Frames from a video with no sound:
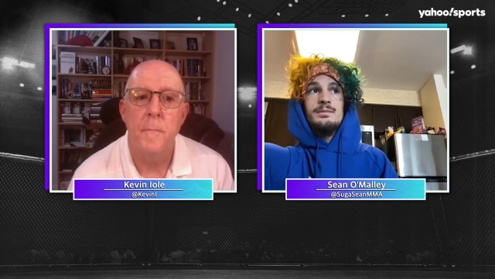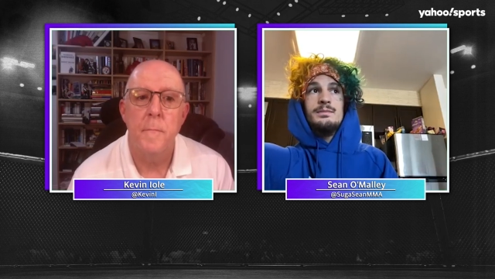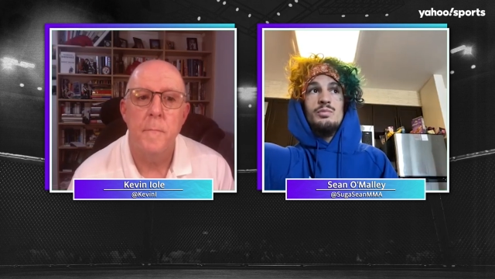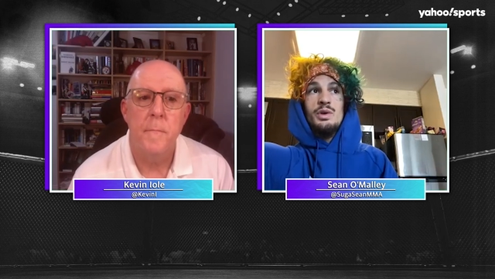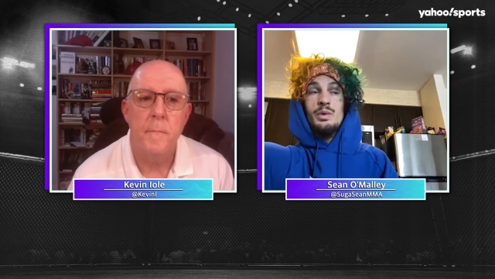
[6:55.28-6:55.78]

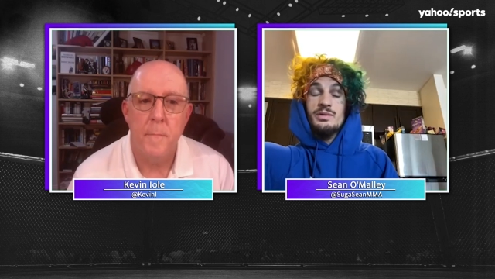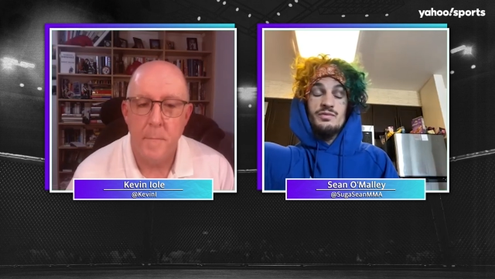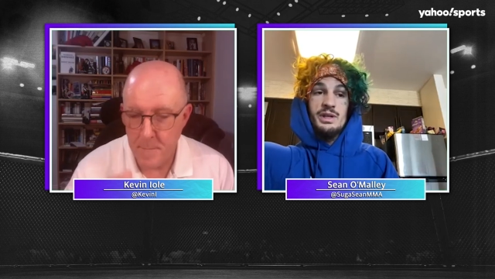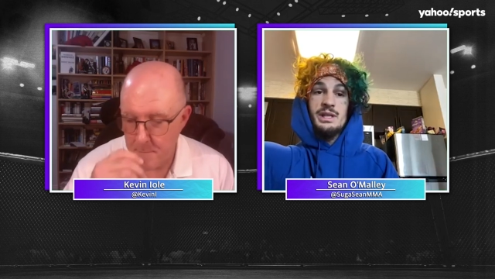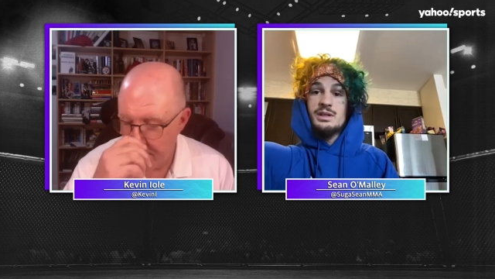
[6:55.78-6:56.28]
Speaker 1: with
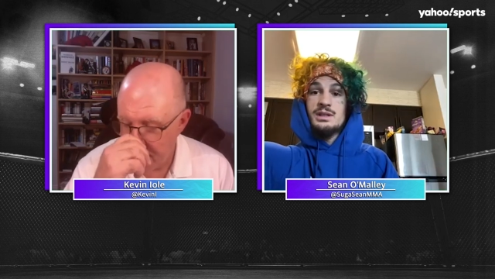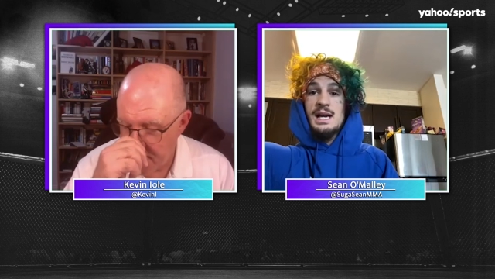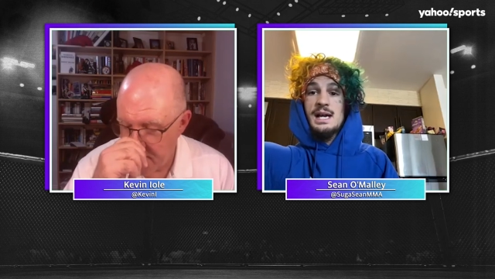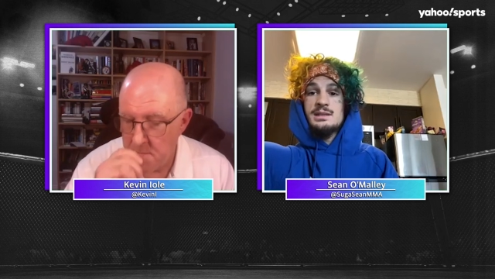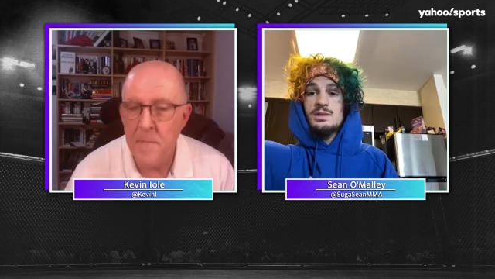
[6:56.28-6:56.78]
really good
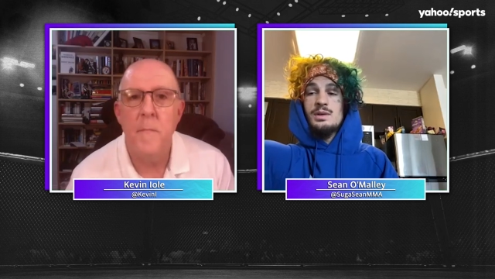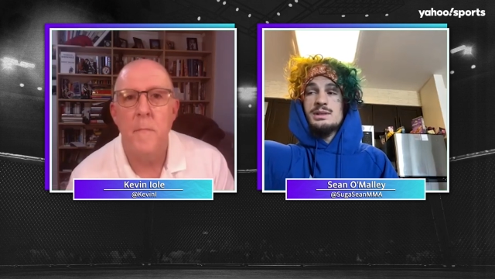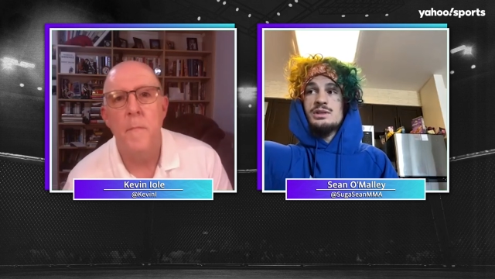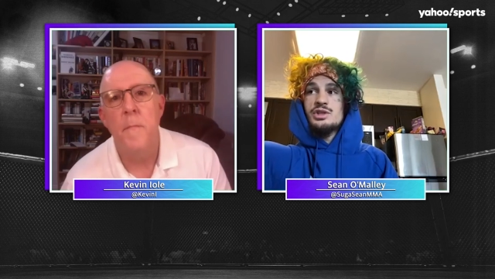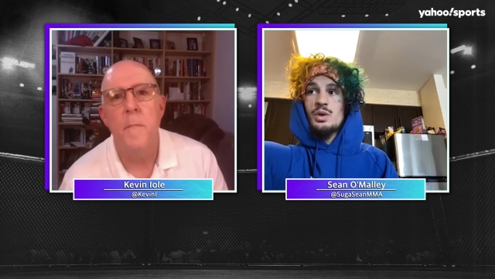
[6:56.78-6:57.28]
guys. So I
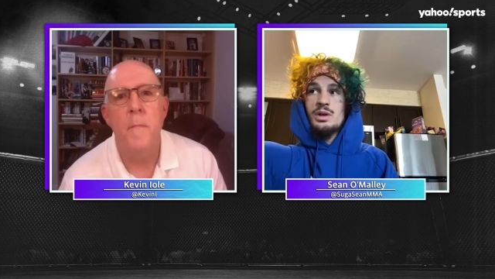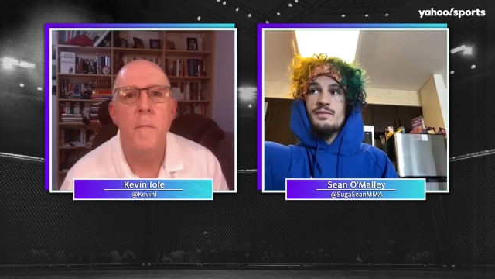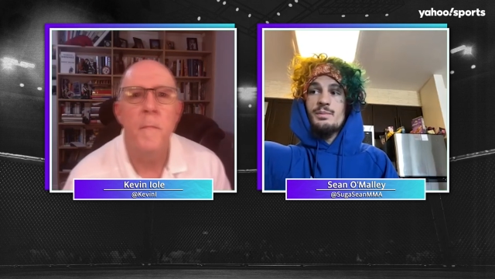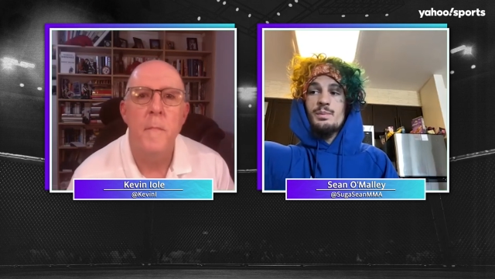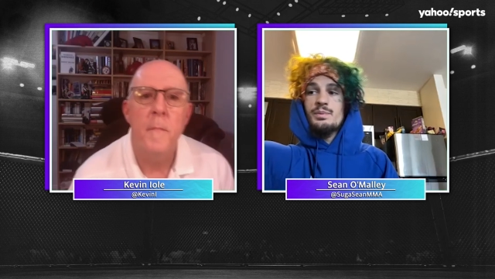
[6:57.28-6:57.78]
wasn't short
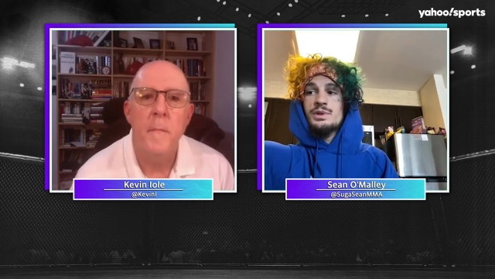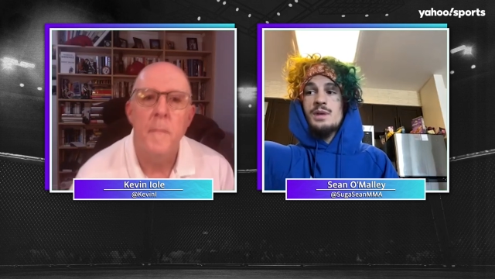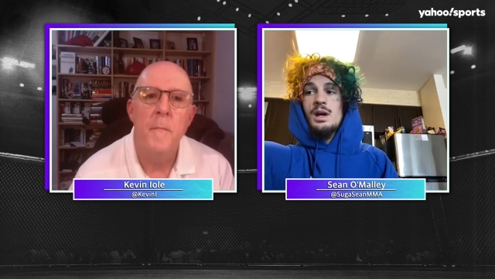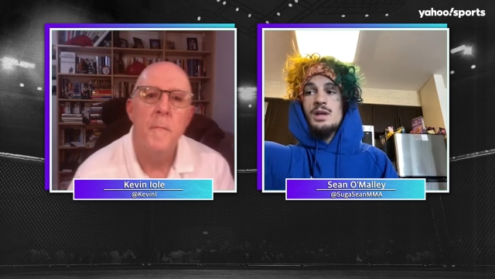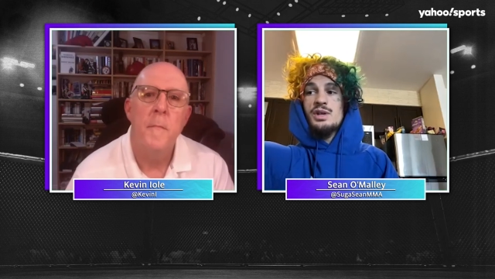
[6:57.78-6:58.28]

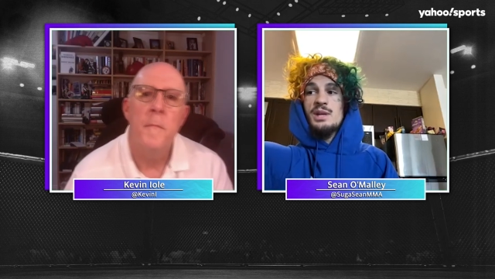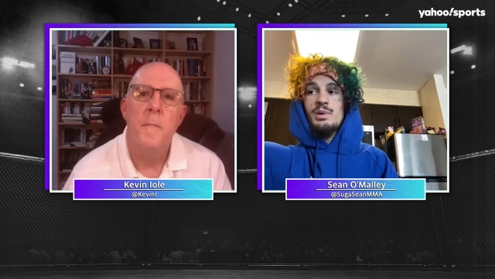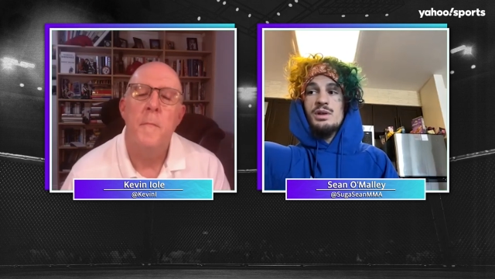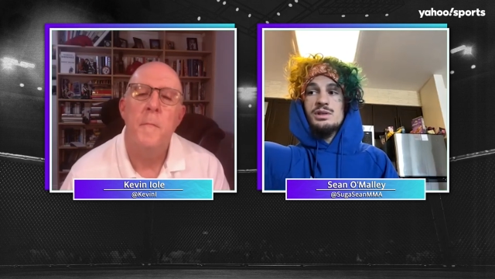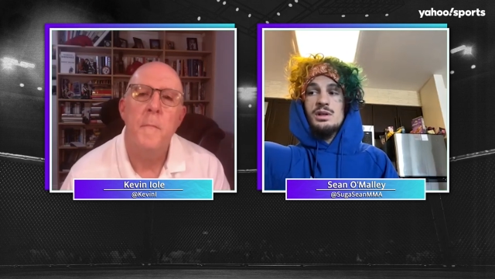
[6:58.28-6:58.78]
of training
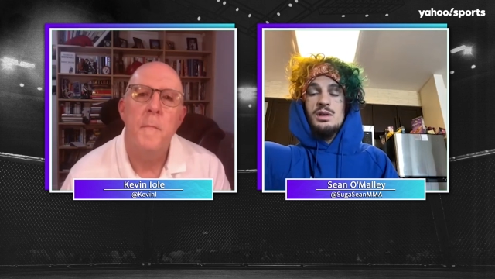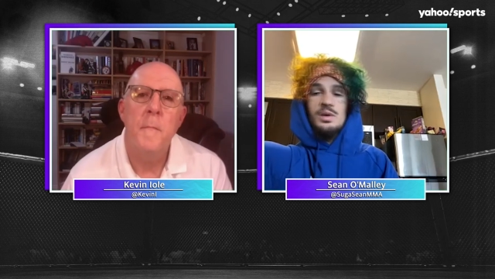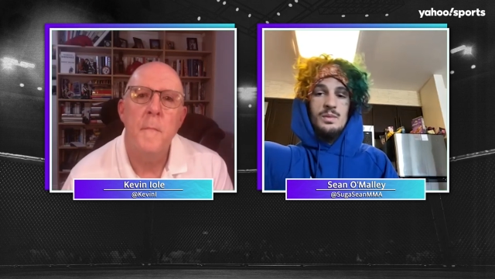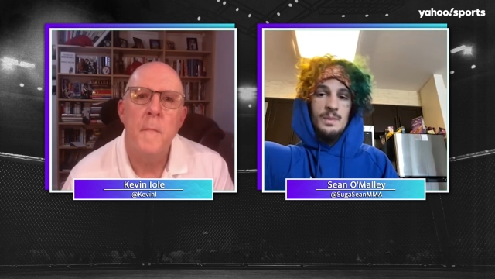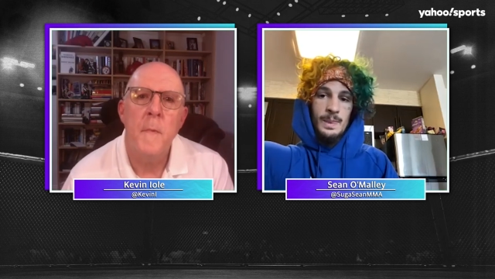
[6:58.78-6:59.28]
partners at all.
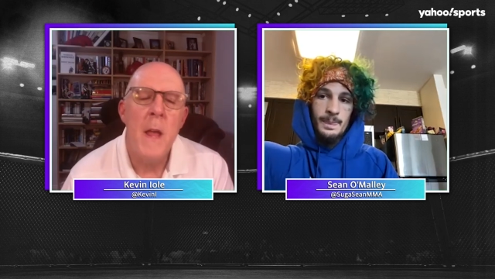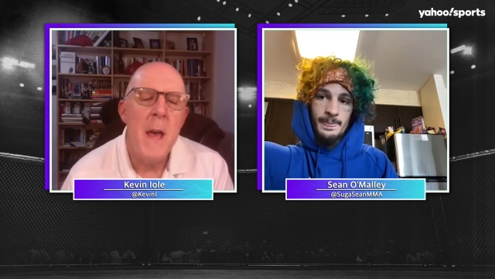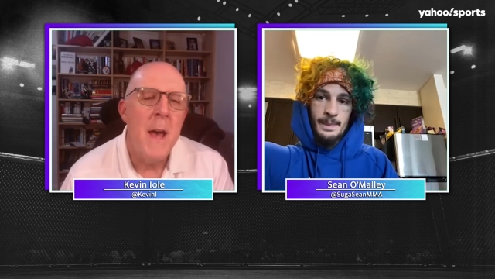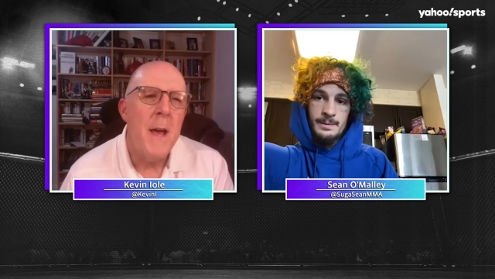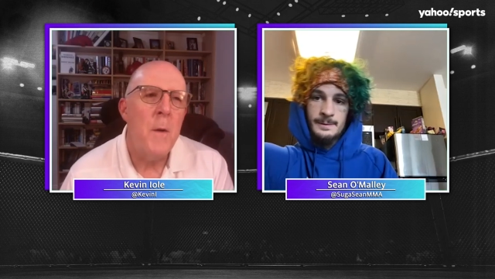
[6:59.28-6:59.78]

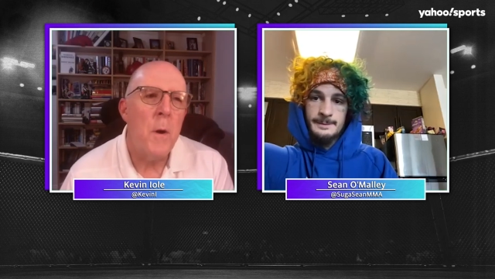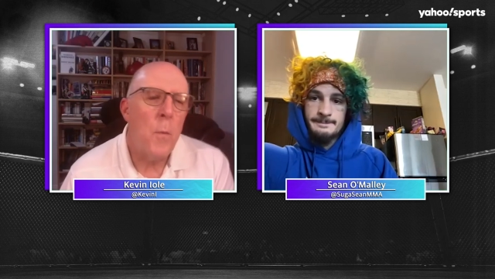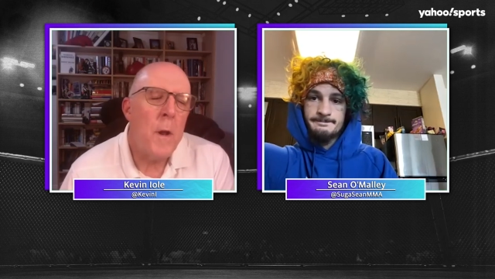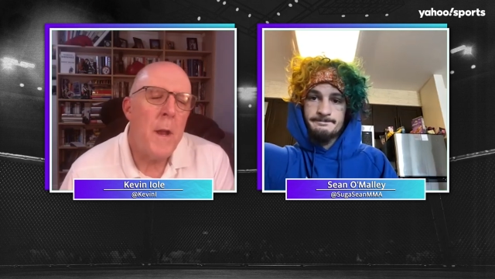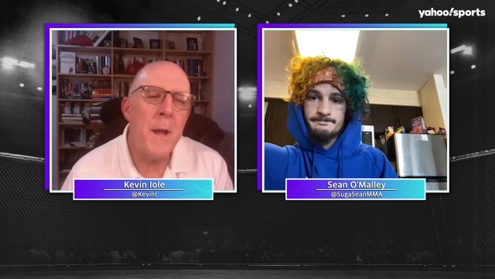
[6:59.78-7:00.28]

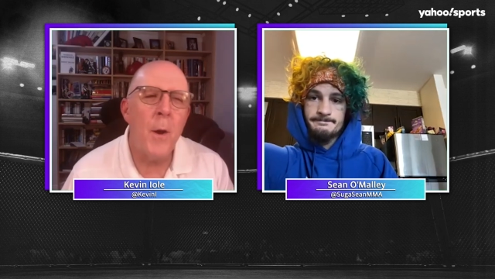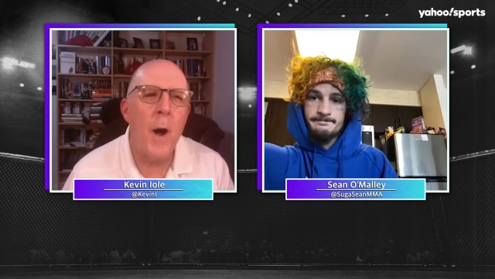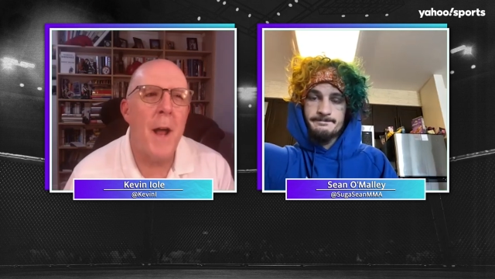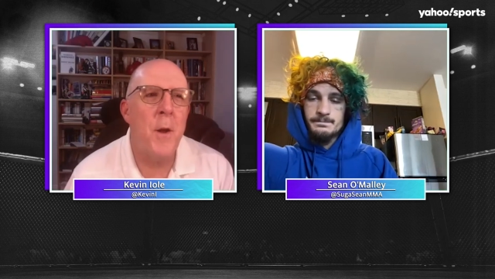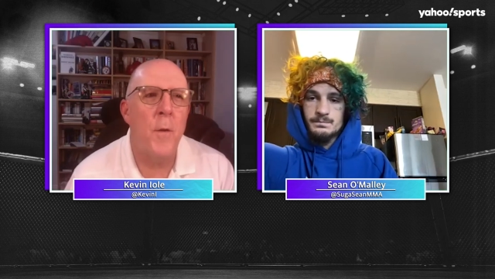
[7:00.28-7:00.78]
Speaker 2: You know,
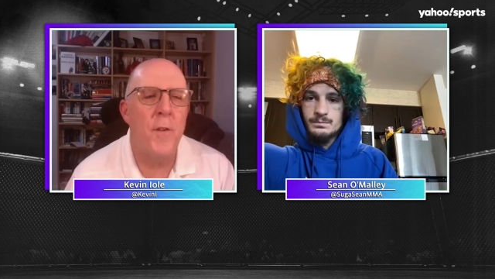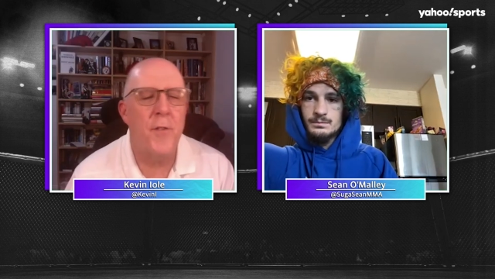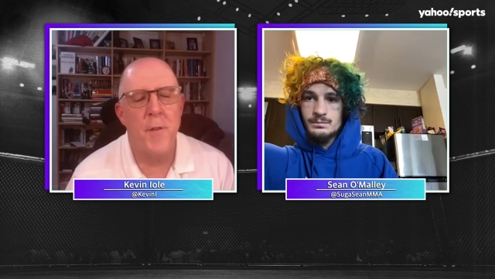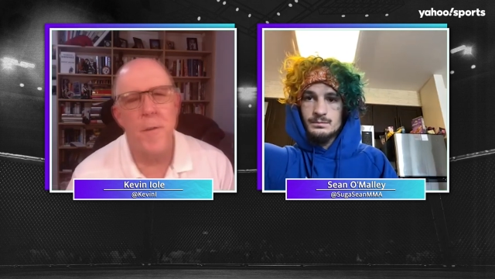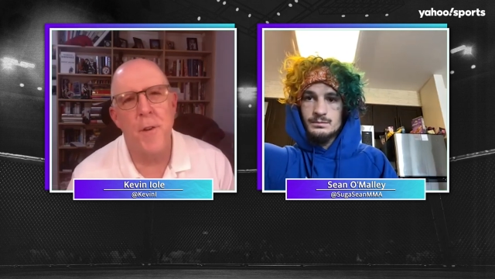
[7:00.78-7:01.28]
I know this
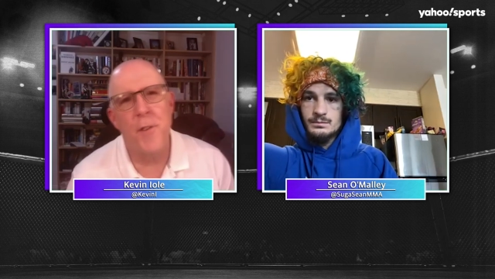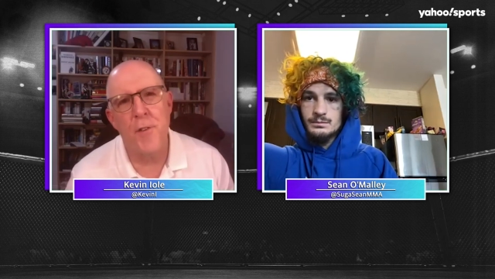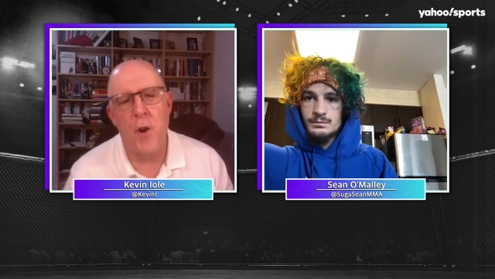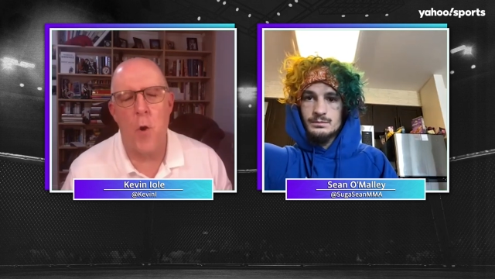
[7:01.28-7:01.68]
isn't